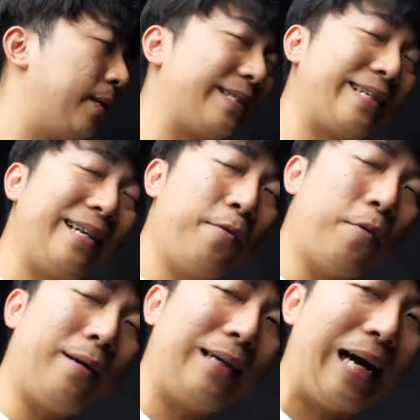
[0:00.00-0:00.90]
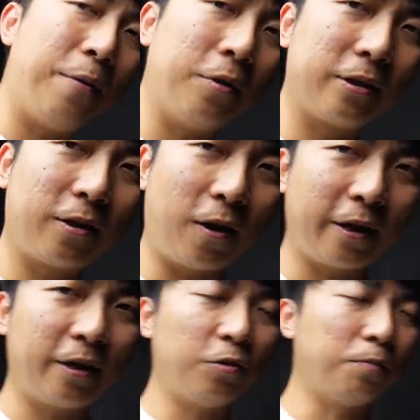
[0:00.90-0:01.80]
Basically, while I was
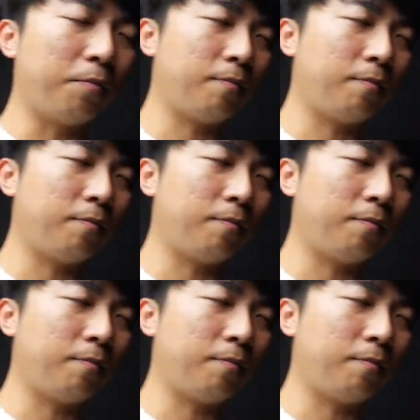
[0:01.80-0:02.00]
talking to